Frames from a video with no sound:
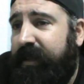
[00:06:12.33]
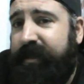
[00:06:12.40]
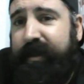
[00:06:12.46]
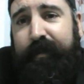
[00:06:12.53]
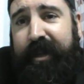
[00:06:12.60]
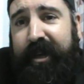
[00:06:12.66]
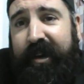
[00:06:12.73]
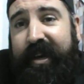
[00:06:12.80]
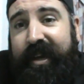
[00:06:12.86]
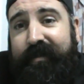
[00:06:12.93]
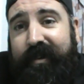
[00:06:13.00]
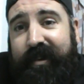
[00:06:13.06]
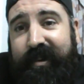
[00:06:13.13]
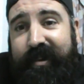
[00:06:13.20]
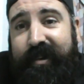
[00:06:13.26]
something I
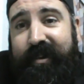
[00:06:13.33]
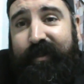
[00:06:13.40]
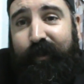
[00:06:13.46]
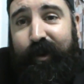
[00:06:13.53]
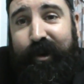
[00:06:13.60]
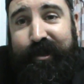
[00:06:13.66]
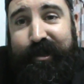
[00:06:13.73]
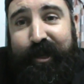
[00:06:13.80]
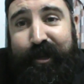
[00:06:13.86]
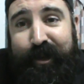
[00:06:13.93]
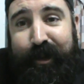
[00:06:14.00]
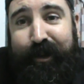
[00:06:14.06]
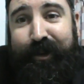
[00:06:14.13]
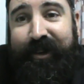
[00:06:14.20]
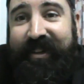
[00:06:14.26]
never wanted to
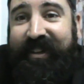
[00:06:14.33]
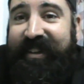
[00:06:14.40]
do.